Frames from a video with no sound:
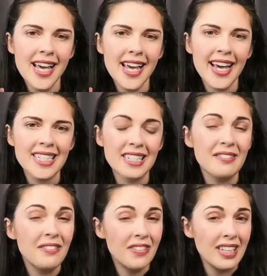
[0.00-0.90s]
it
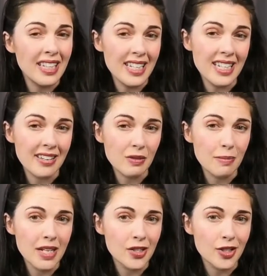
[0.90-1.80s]
didn't fill in as
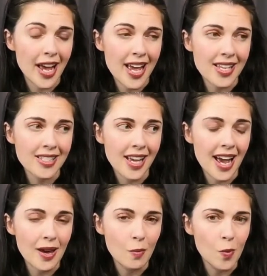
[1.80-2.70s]
much as
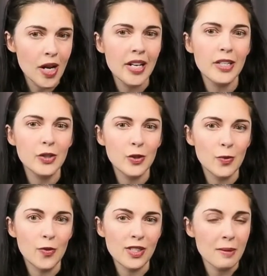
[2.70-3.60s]
I wanted it
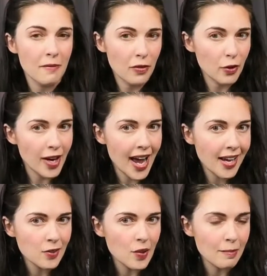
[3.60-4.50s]
to for some of the
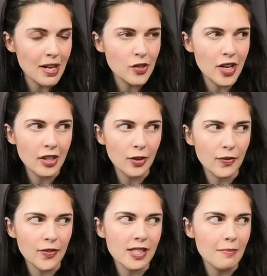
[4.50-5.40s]
cracks. So I might try and
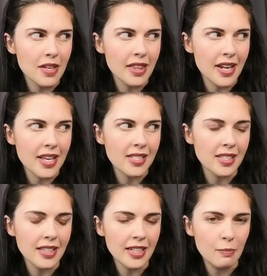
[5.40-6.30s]
look for something that is
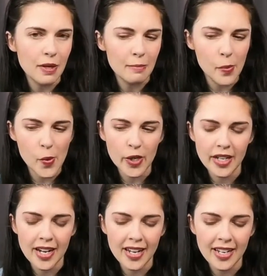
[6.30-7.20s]
a little bit
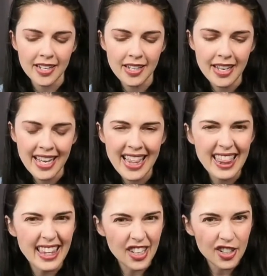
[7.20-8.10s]
more
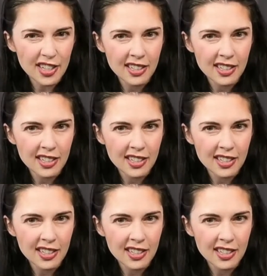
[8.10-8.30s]
thicker.